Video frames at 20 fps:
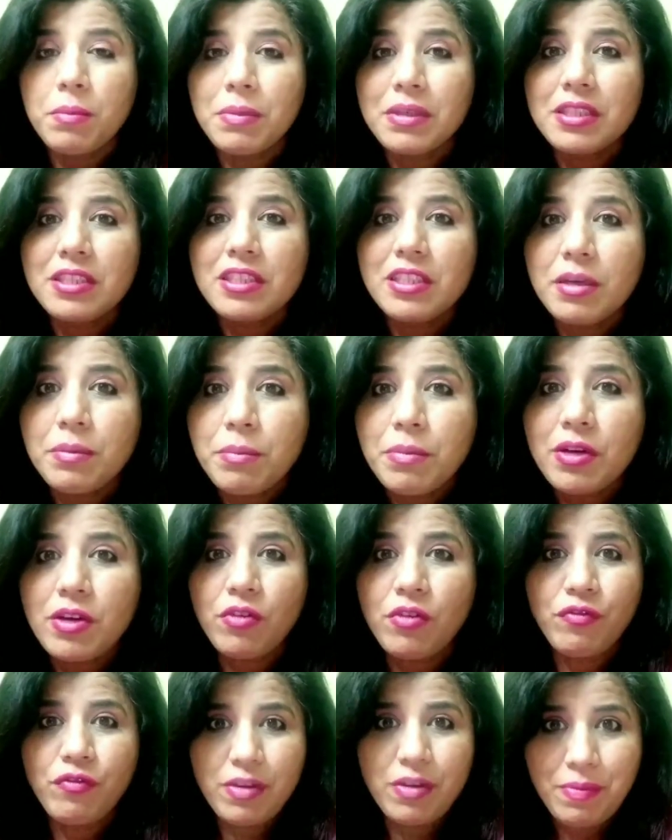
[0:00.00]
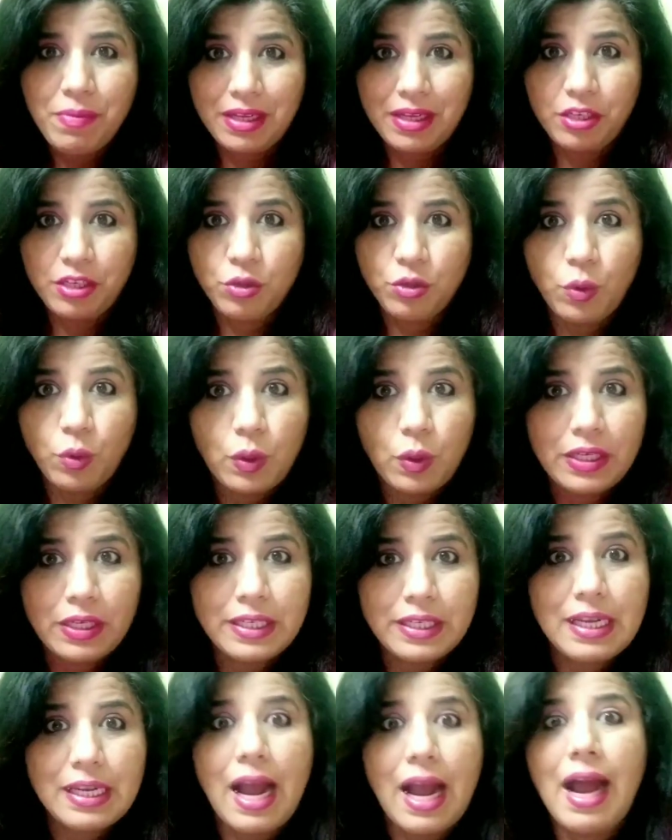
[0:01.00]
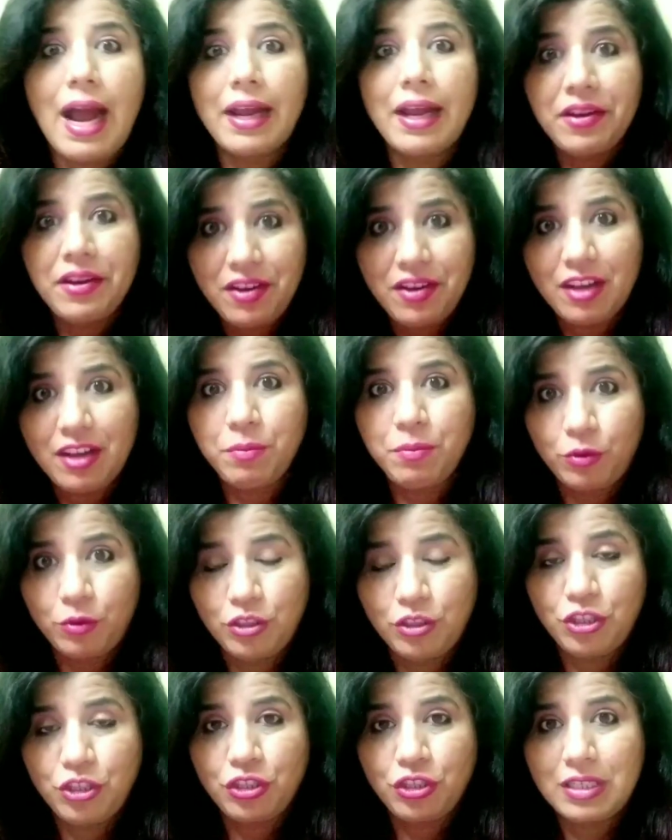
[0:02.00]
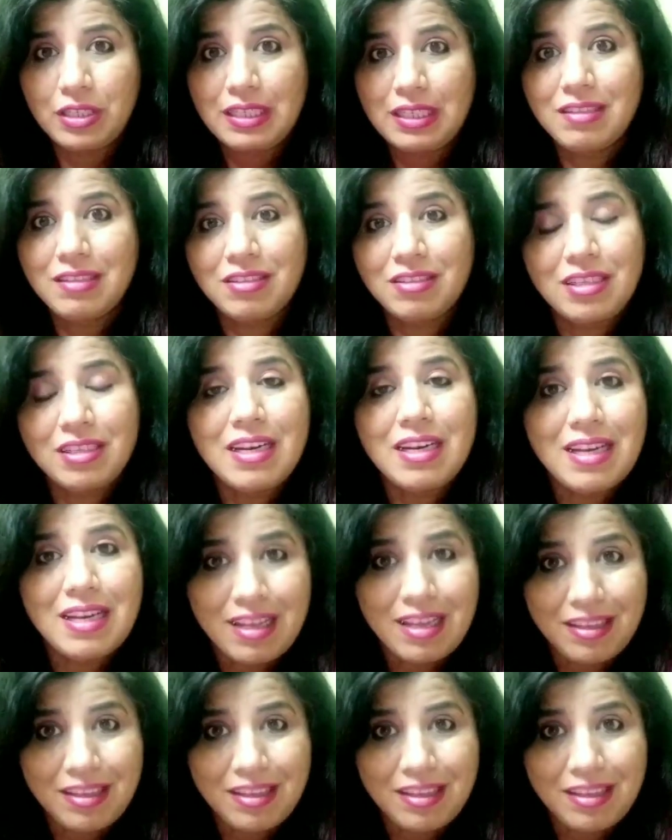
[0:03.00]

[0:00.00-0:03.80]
But the number of women holding high rank position is still